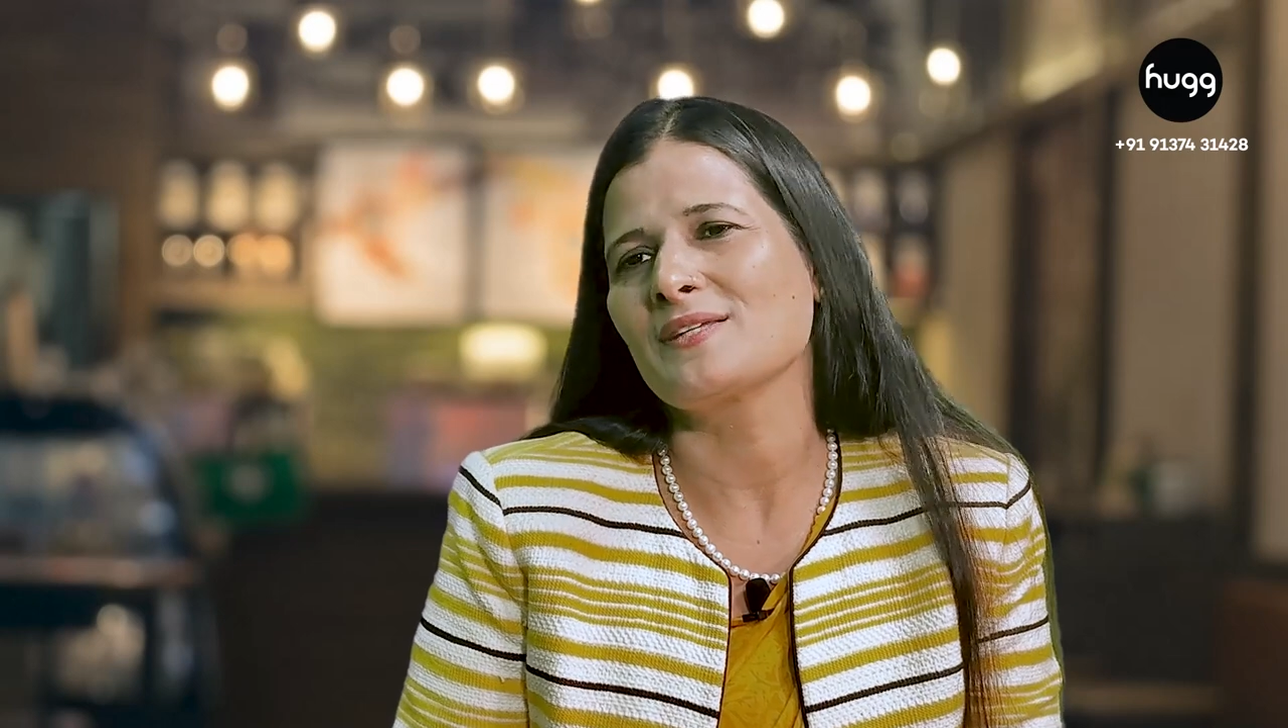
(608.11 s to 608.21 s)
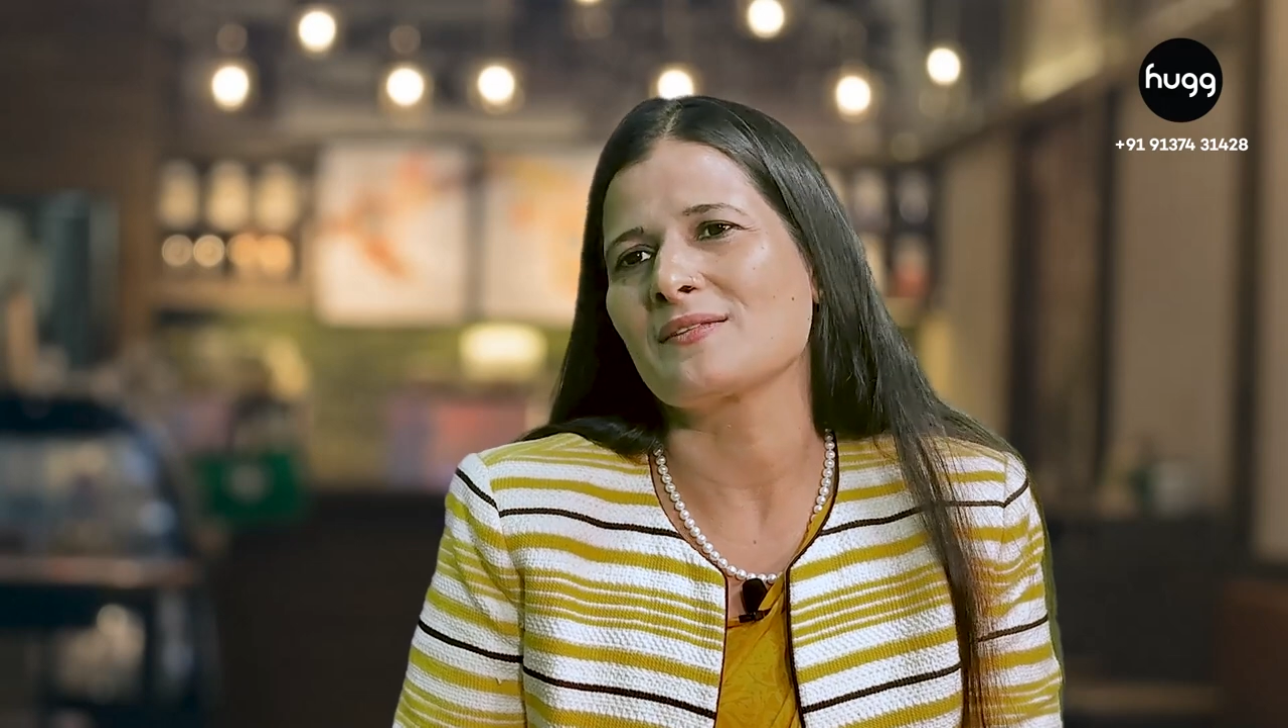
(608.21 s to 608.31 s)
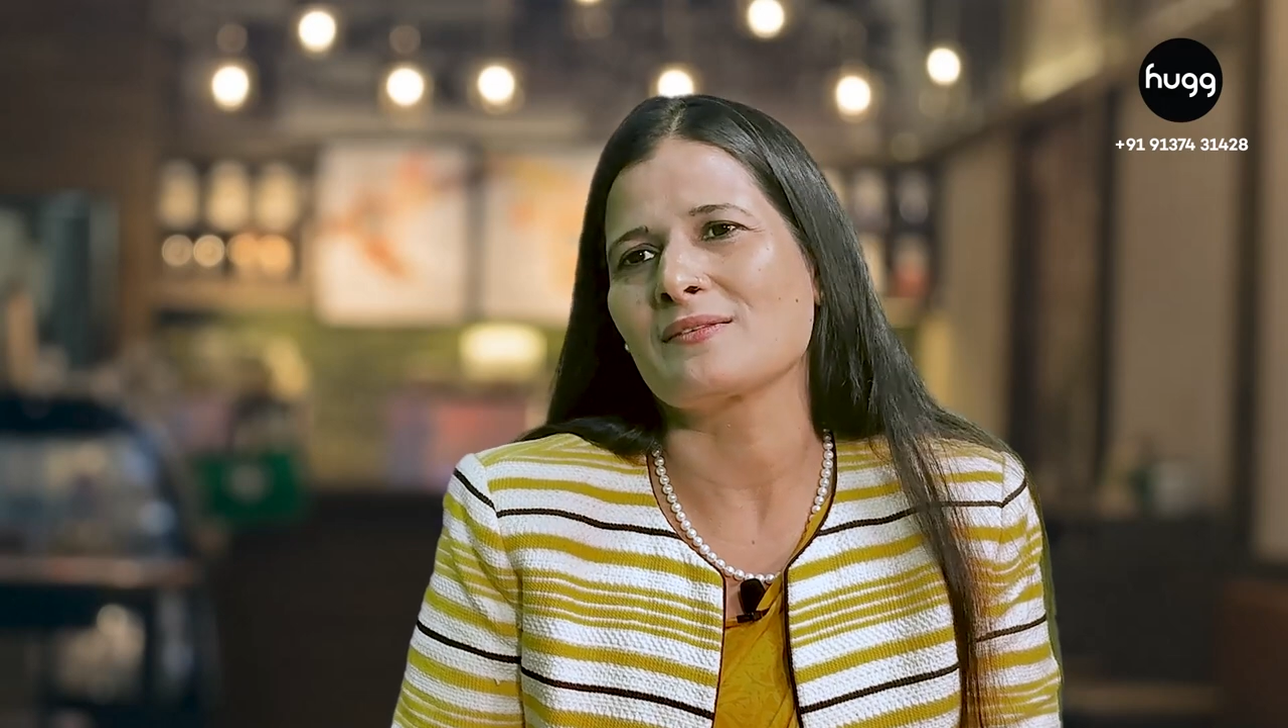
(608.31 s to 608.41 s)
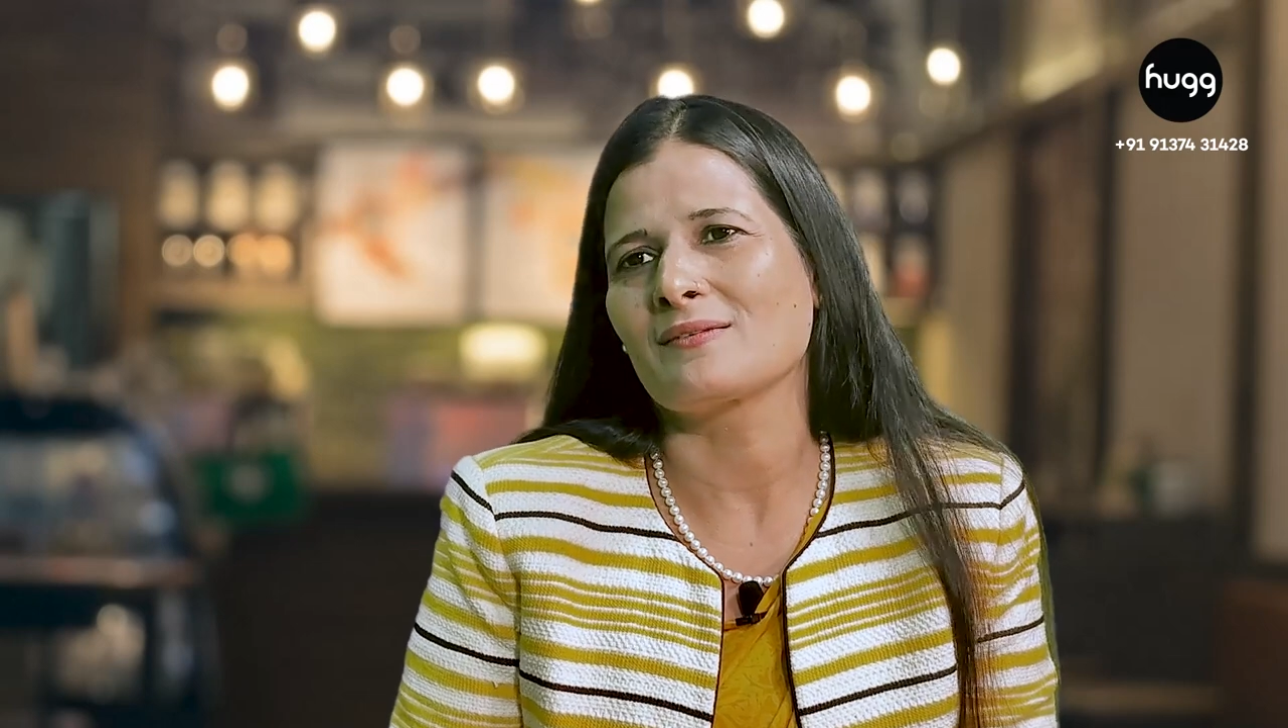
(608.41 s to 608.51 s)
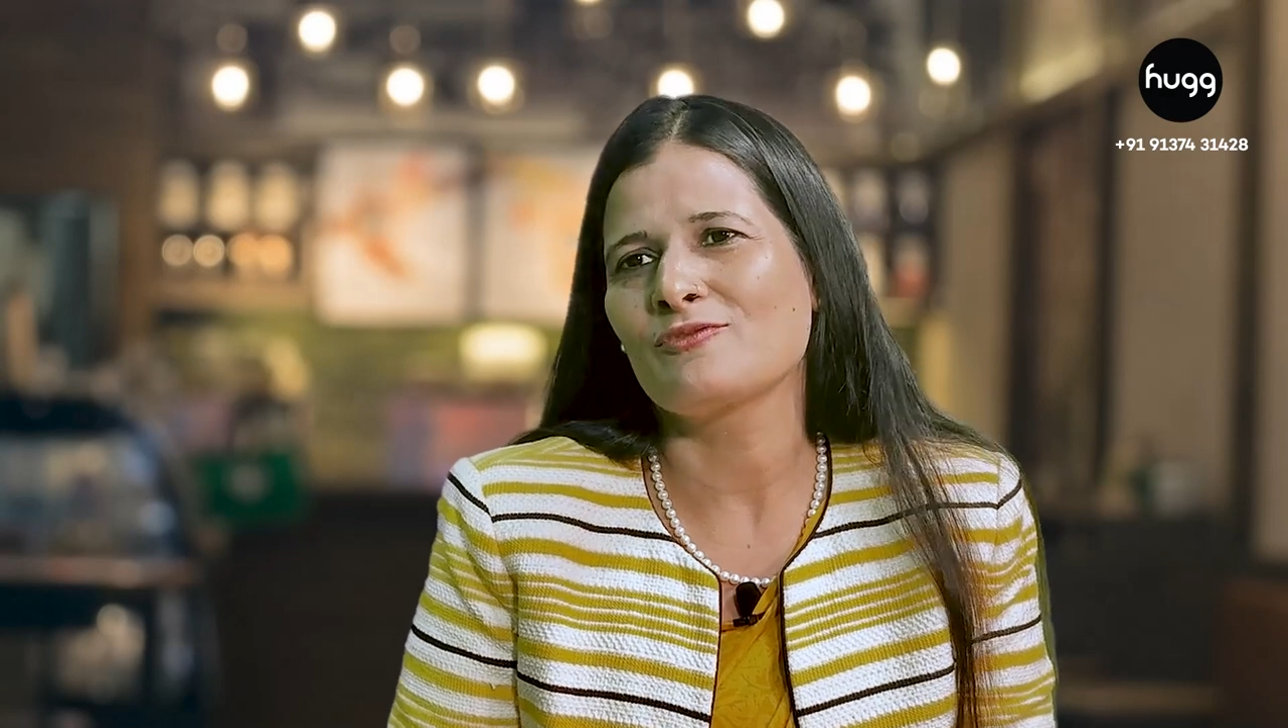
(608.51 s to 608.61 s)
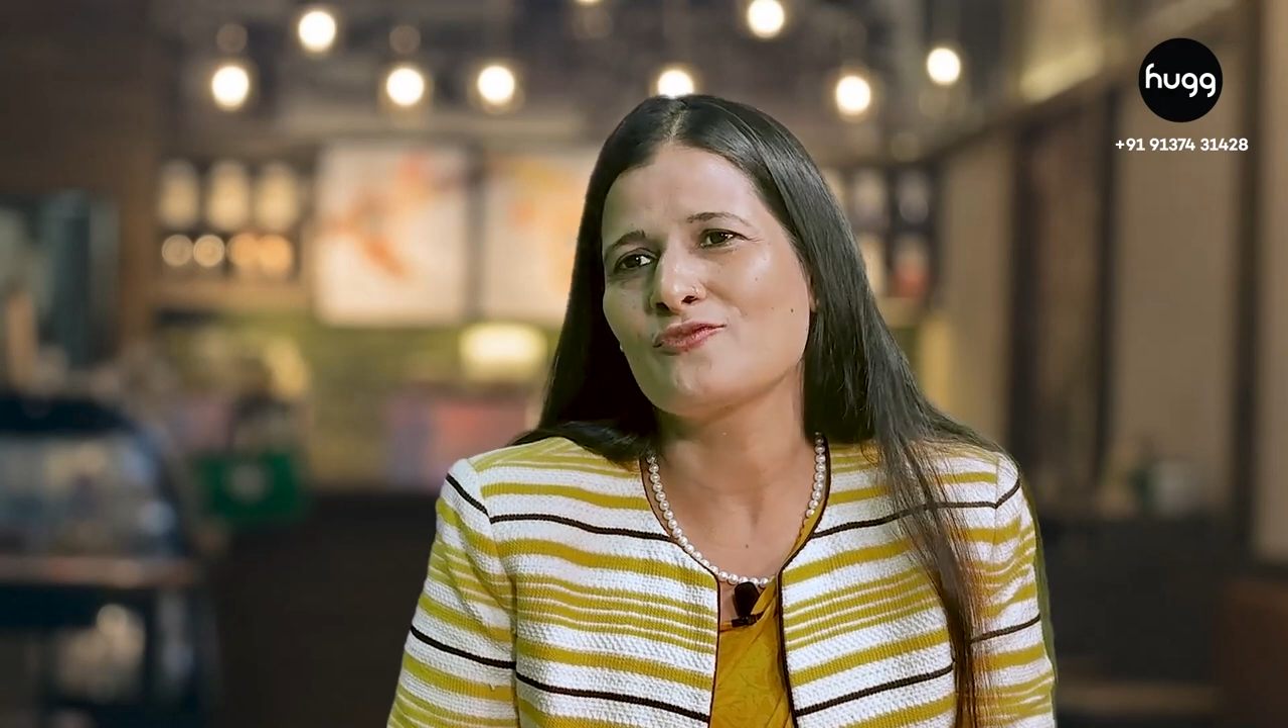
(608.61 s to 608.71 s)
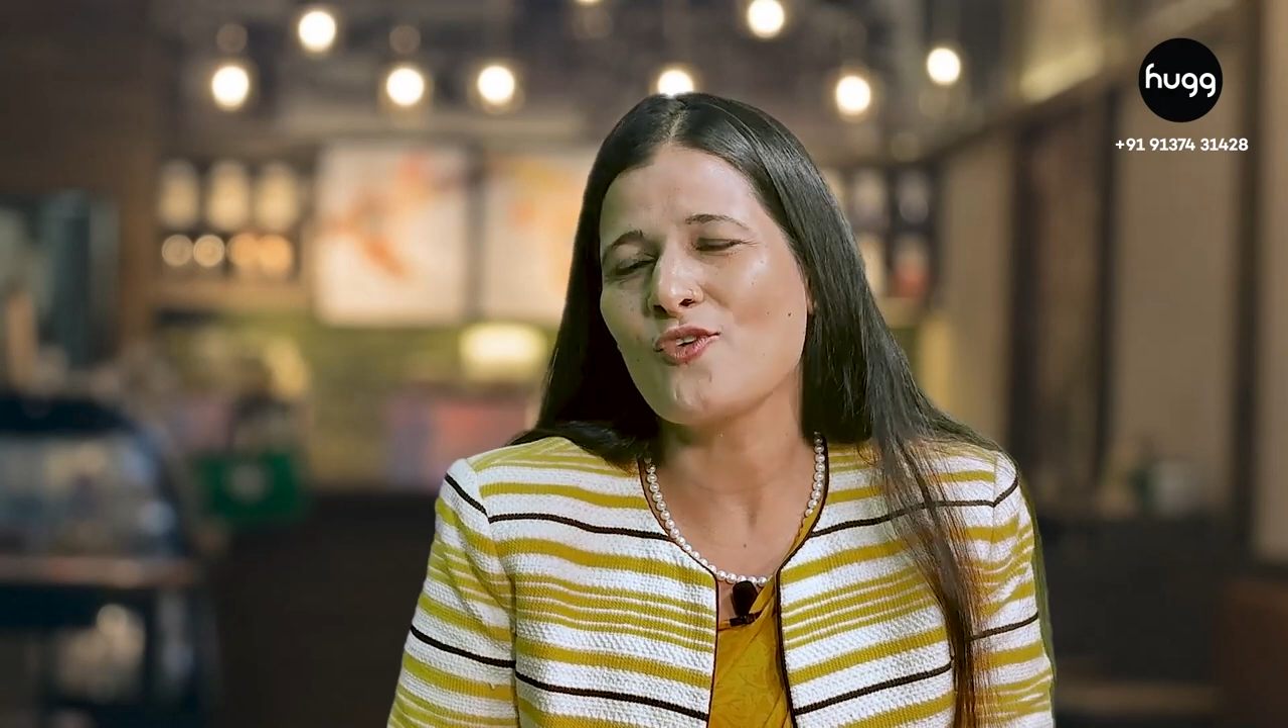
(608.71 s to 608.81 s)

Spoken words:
please.